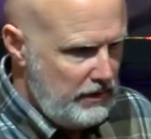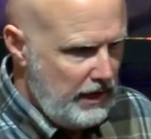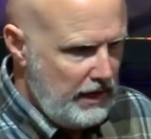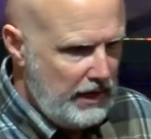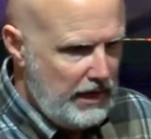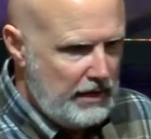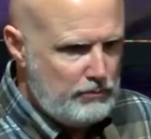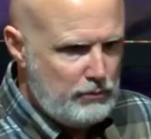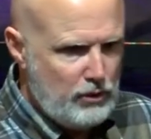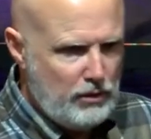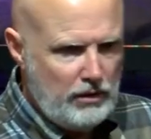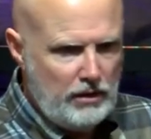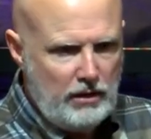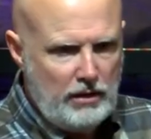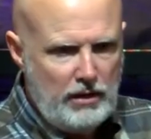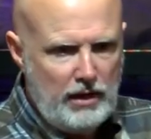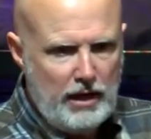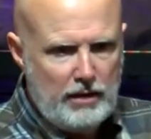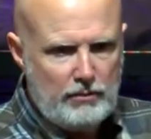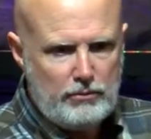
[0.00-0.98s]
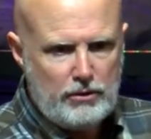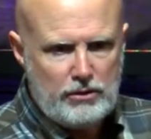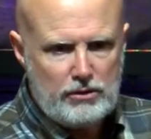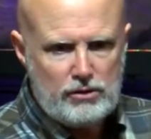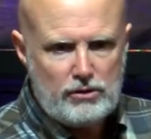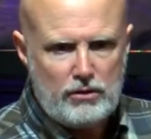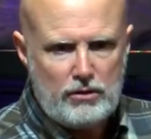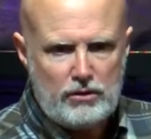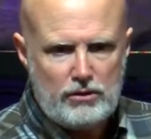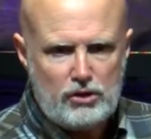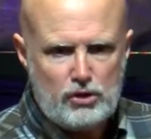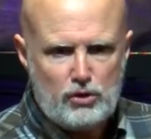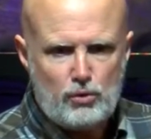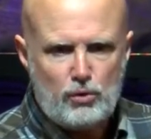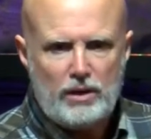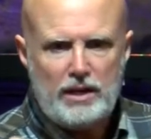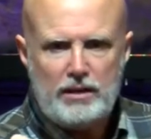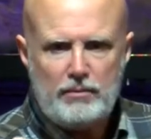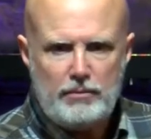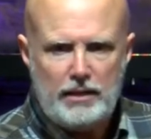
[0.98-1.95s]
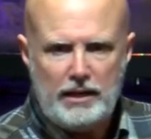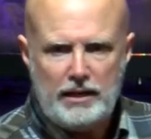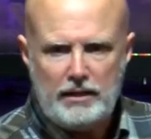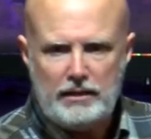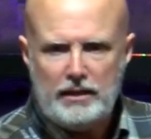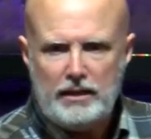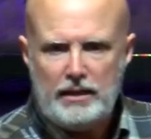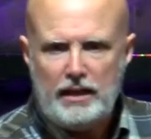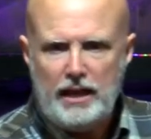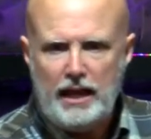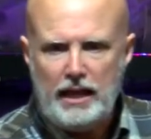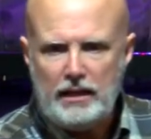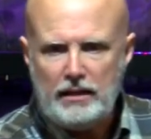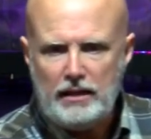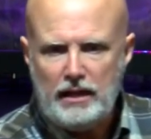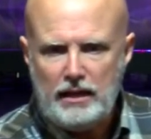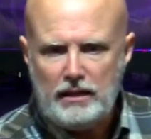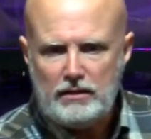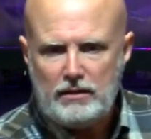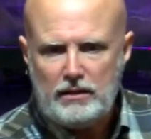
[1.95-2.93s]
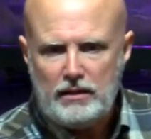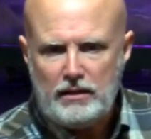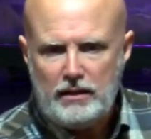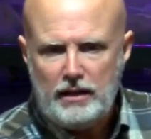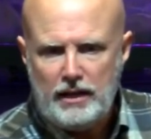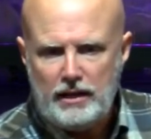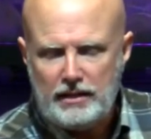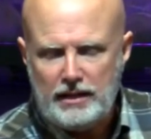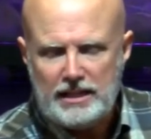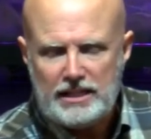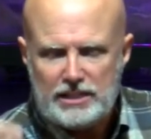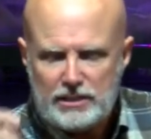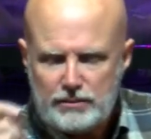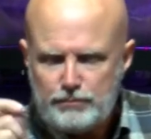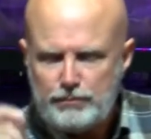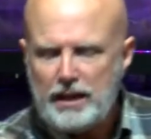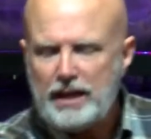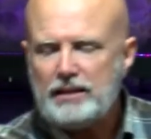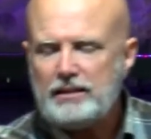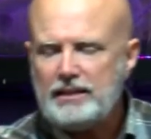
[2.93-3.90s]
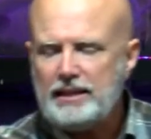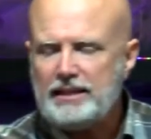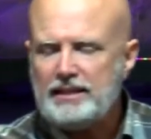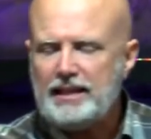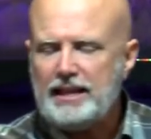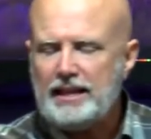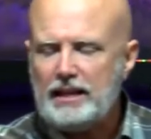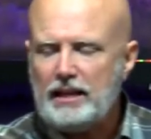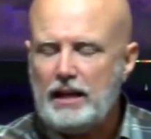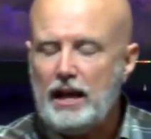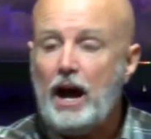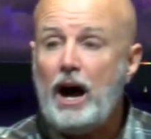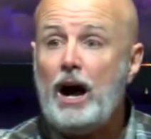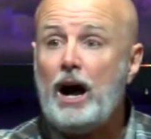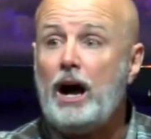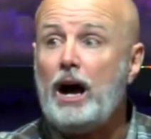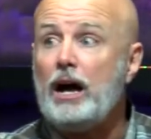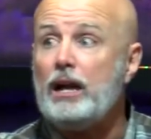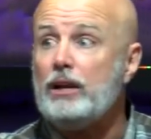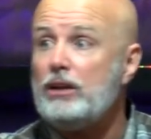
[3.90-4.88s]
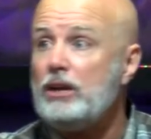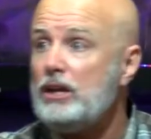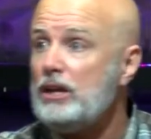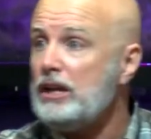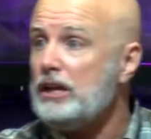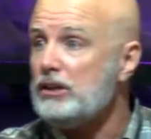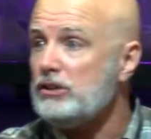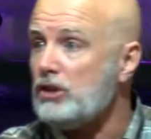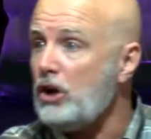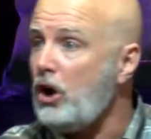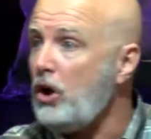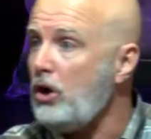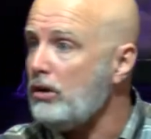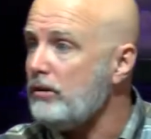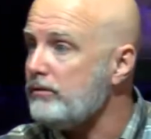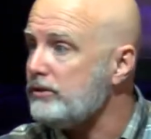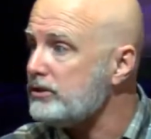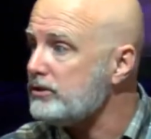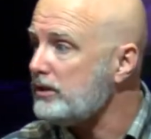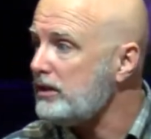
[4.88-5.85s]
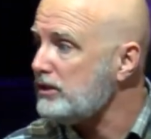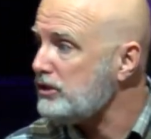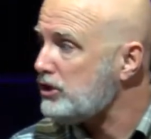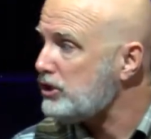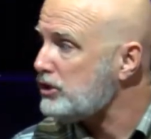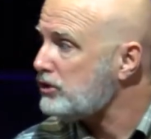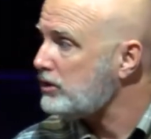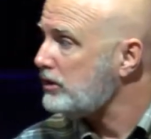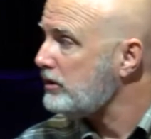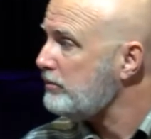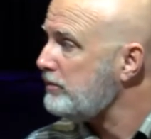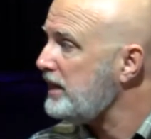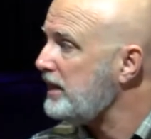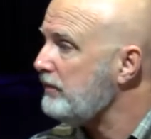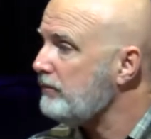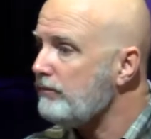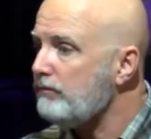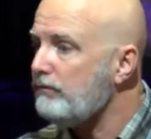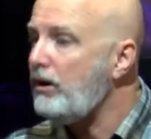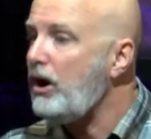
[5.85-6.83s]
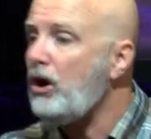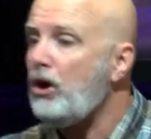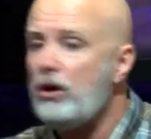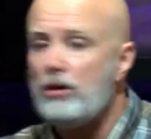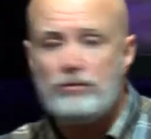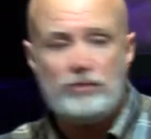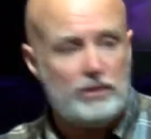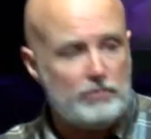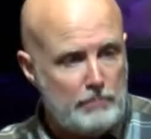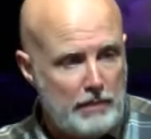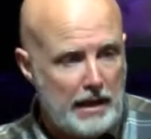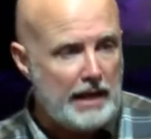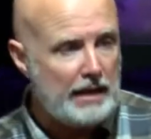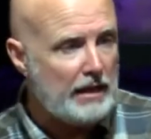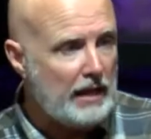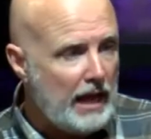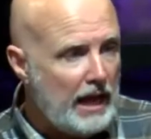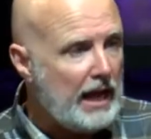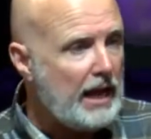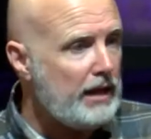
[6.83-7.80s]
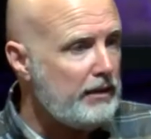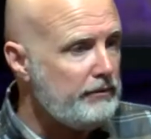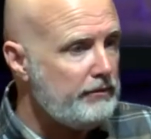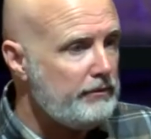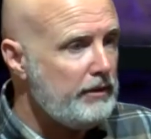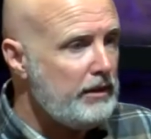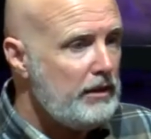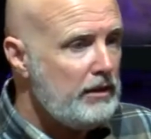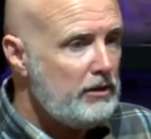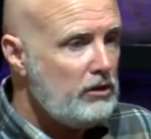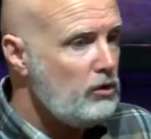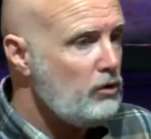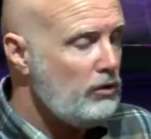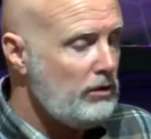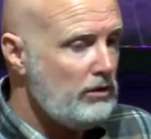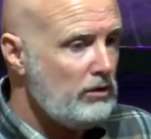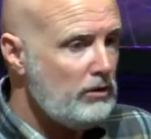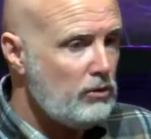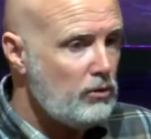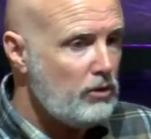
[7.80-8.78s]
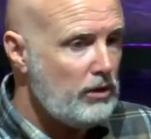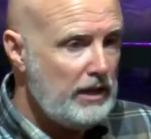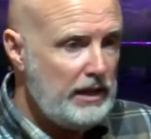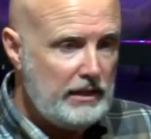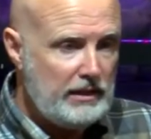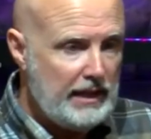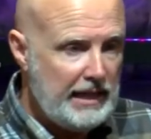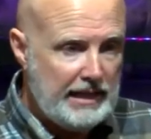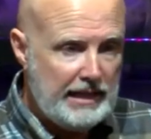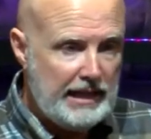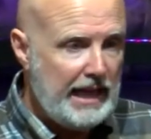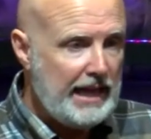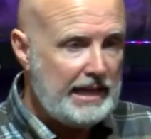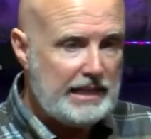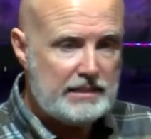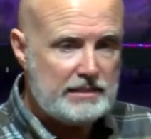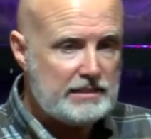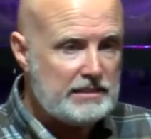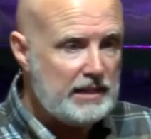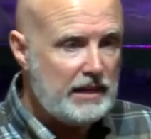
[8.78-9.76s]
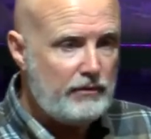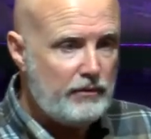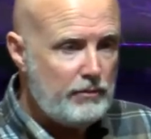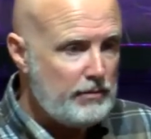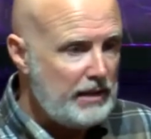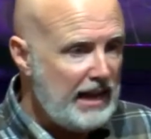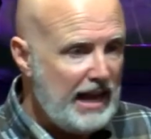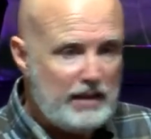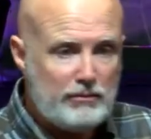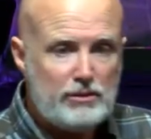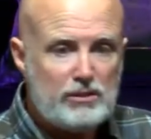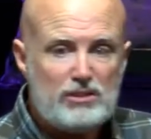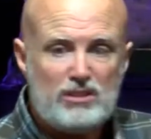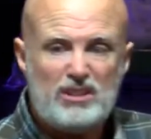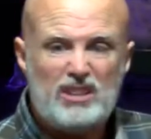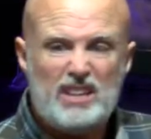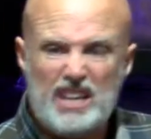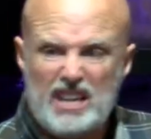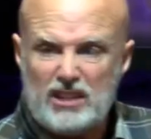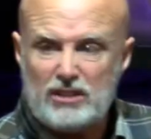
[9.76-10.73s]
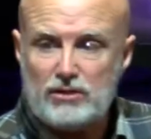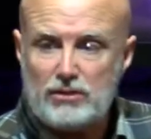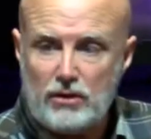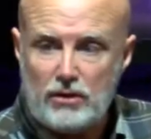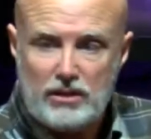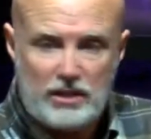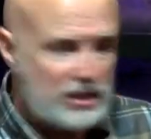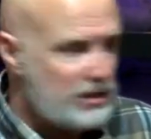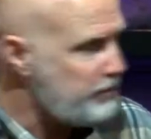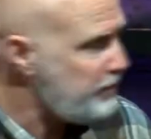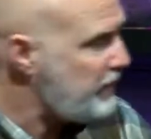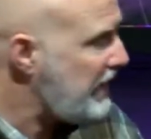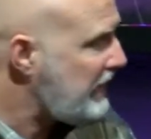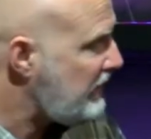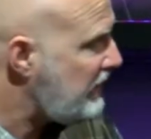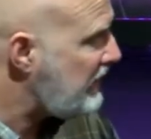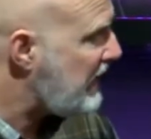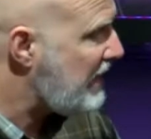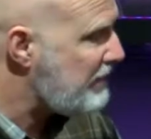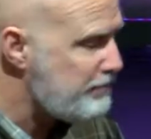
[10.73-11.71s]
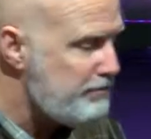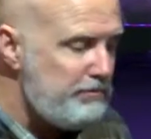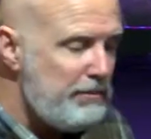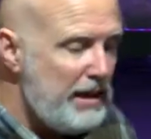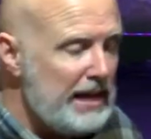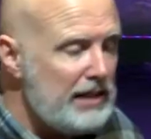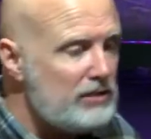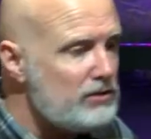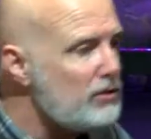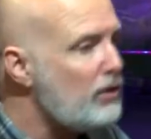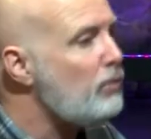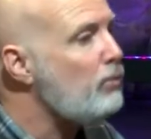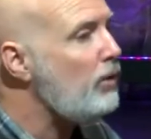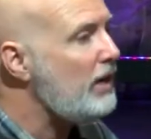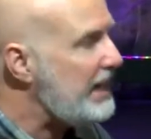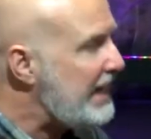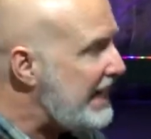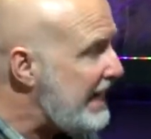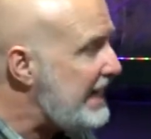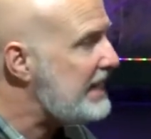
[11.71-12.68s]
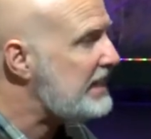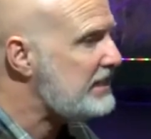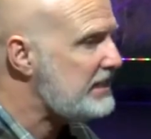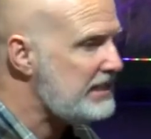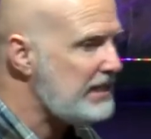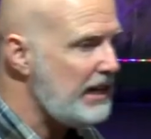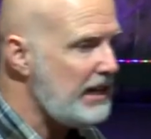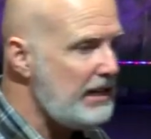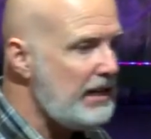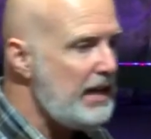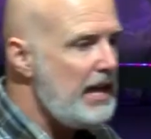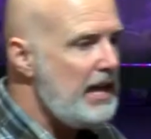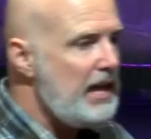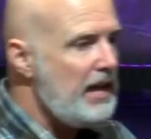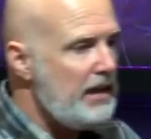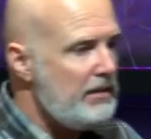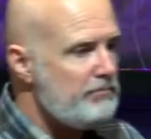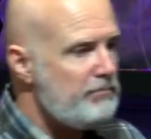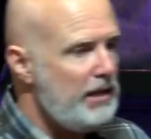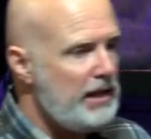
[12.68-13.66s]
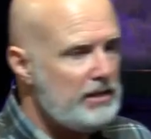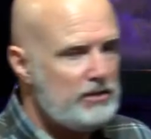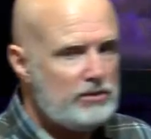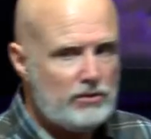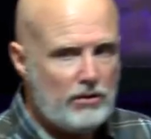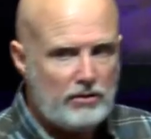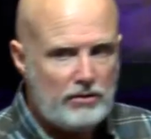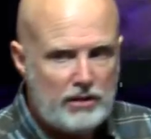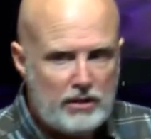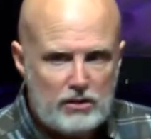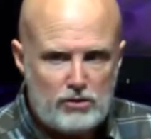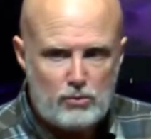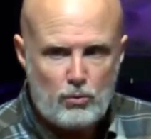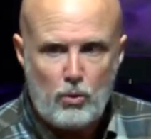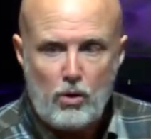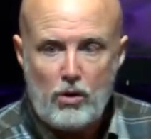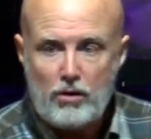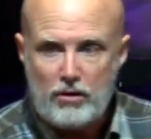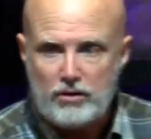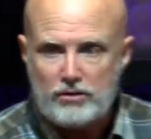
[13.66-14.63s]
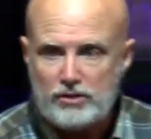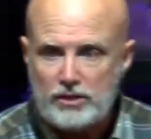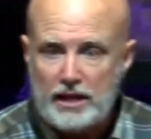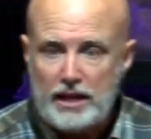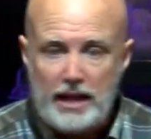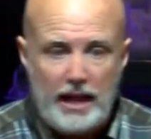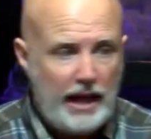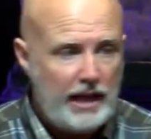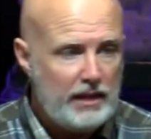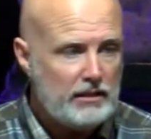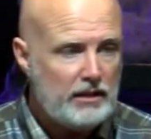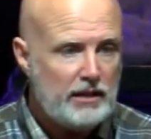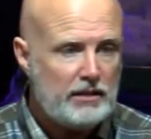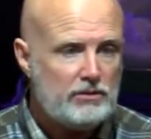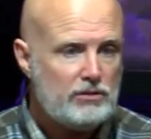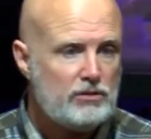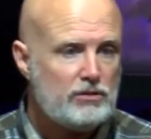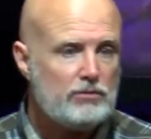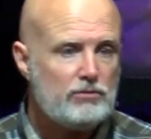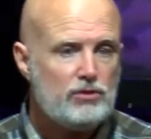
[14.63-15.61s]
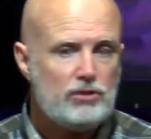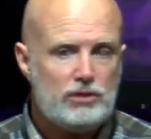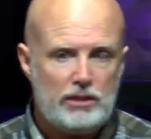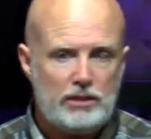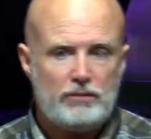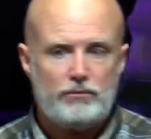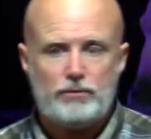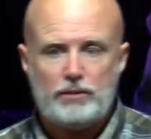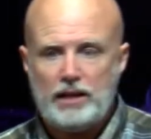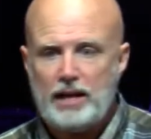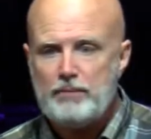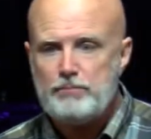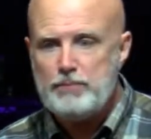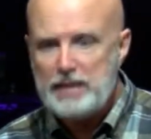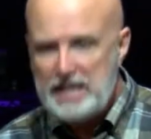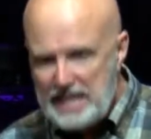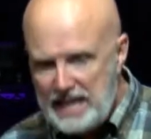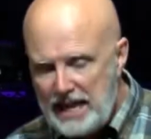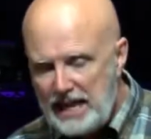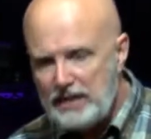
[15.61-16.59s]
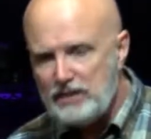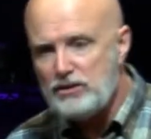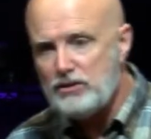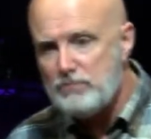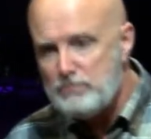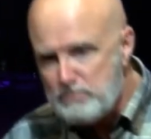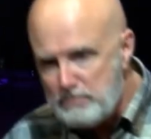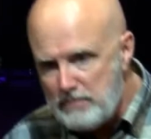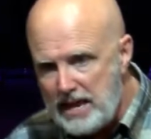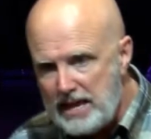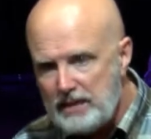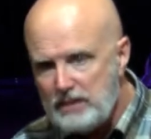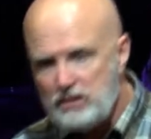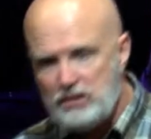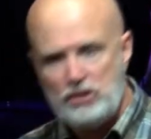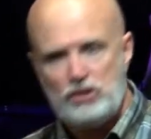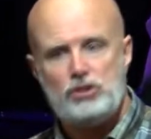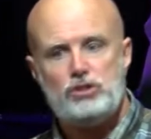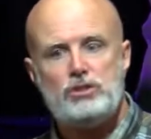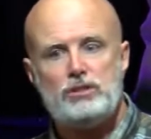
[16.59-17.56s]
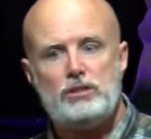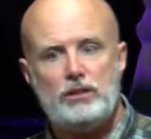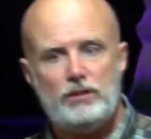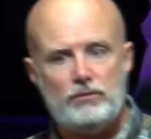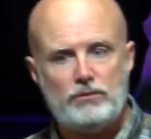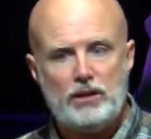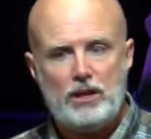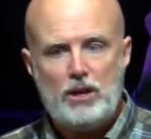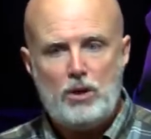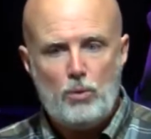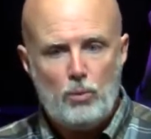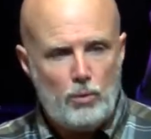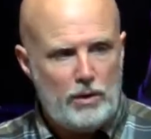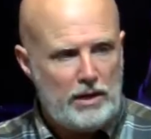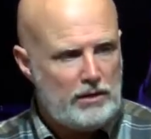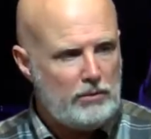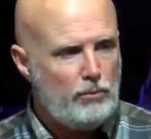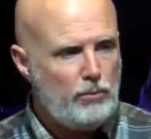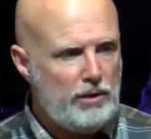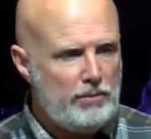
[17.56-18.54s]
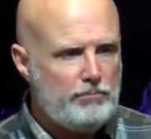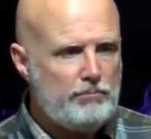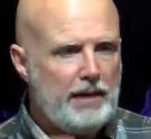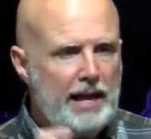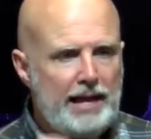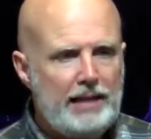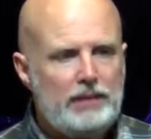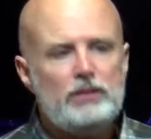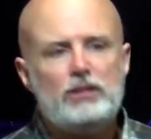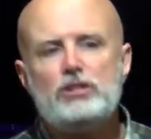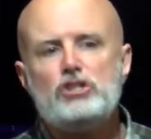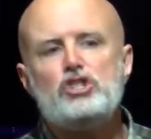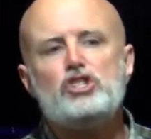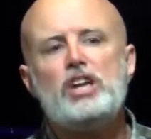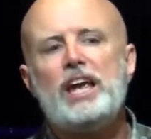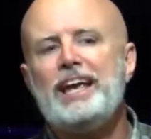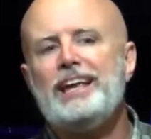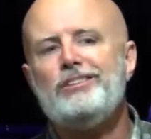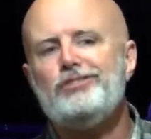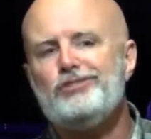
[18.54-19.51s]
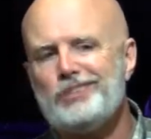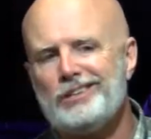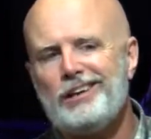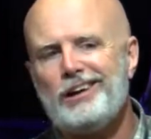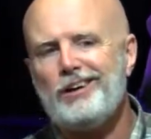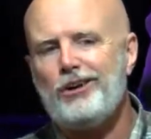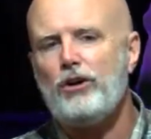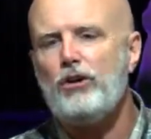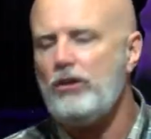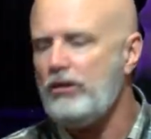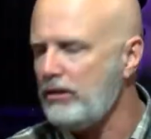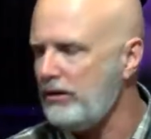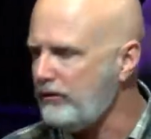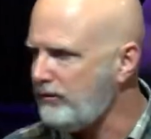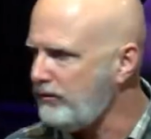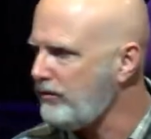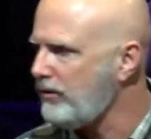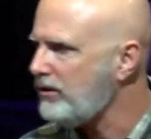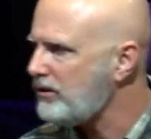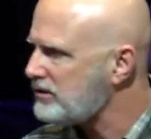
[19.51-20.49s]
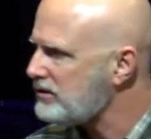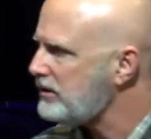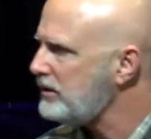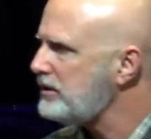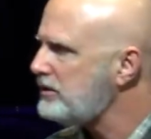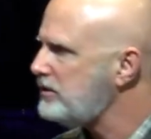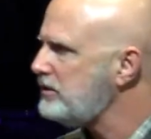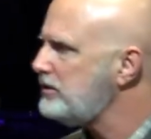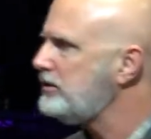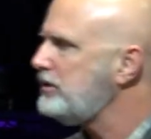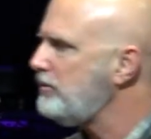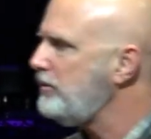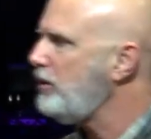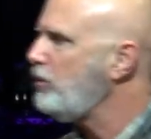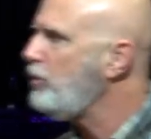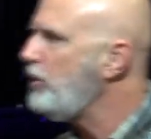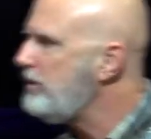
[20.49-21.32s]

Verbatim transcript: And I'm going to, I'm going to start dreaming and, and, and, and expecting that God is all of a sudden just going to be involved in my life to a degree that like it's never been. I'm just going to ex- start expecting that based on what he has said and based on his words. And, and so Jennifer and I began to make this shift. We, we made the change in our heart first. Listen to me.